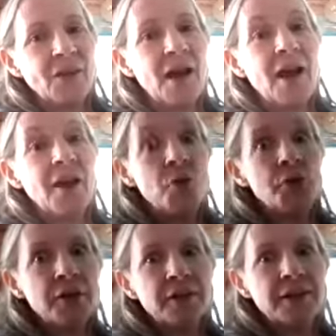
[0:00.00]
I
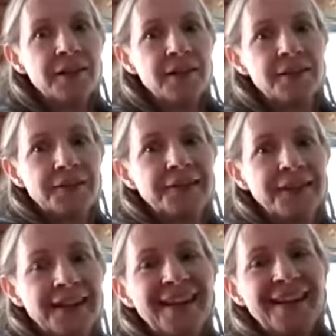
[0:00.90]
really need this
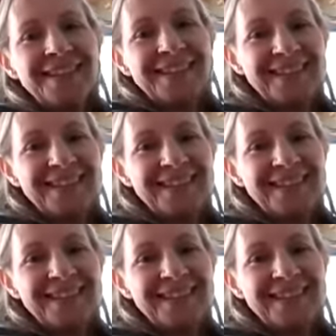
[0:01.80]
today.